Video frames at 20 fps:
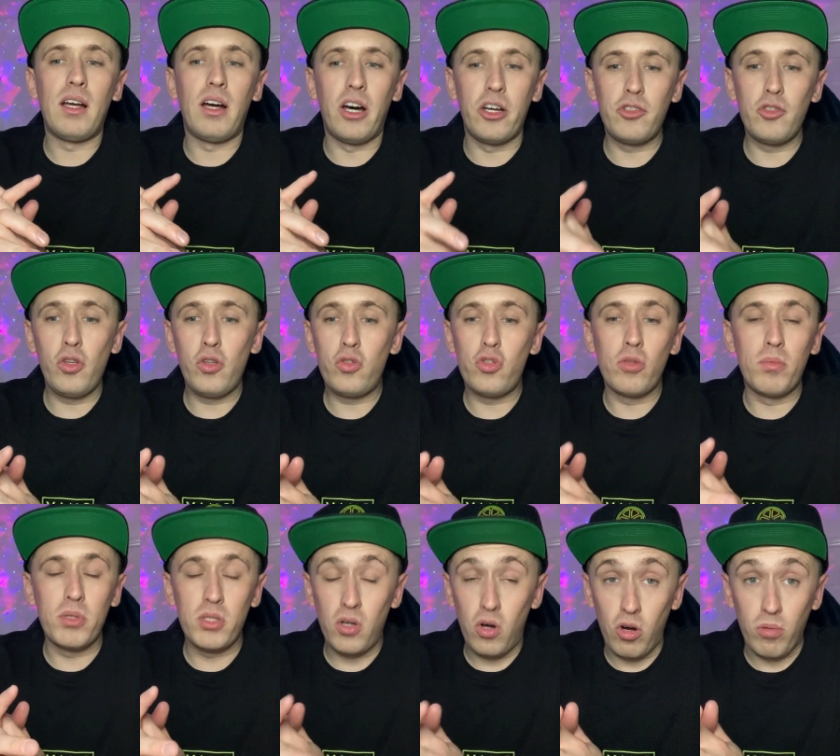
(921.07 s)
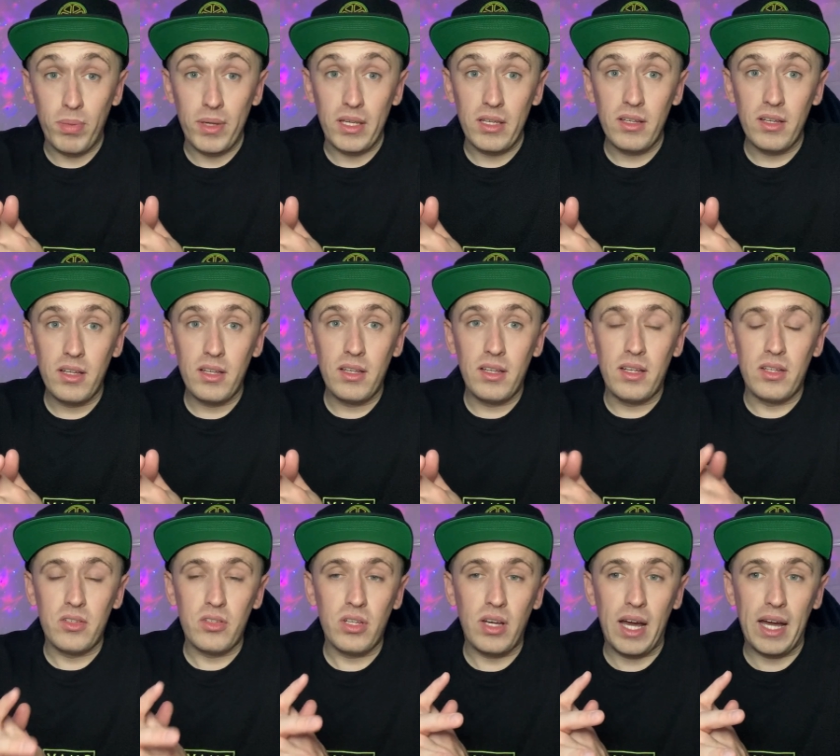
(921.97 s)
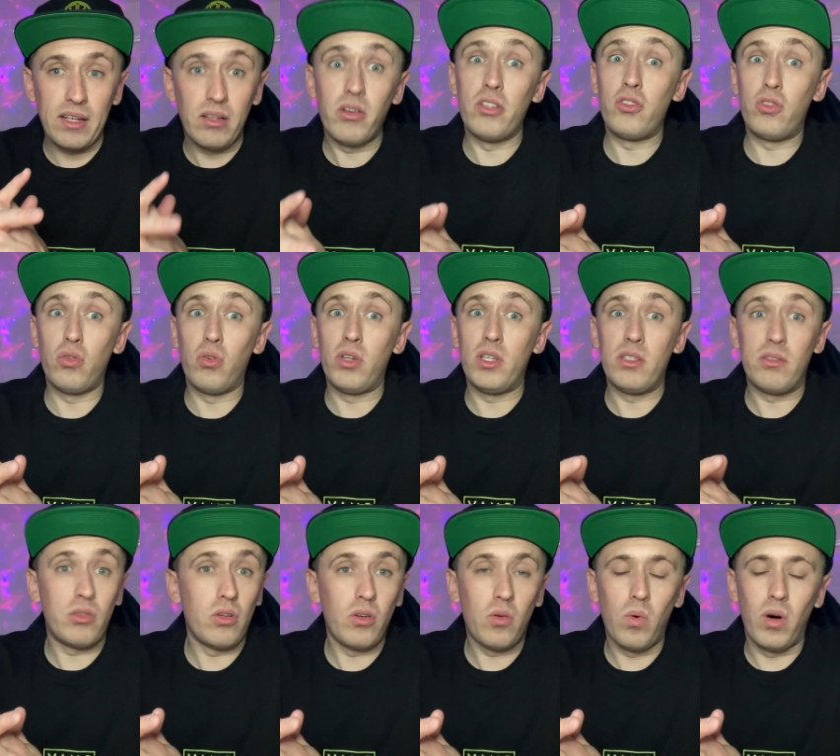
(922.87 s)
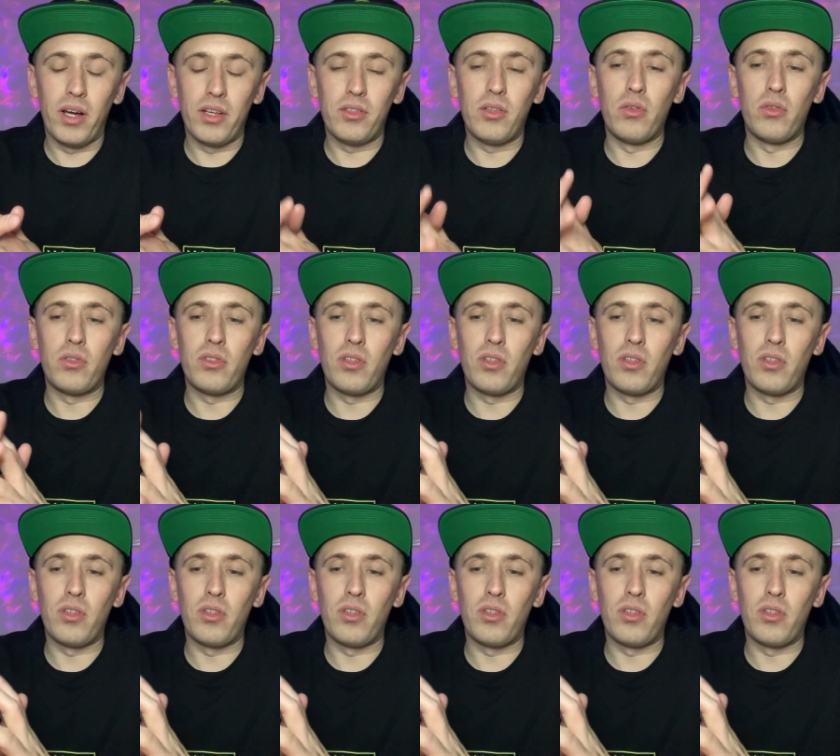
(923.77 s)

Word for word: I do YouTube as a hobby, and I enjoy doing what I do.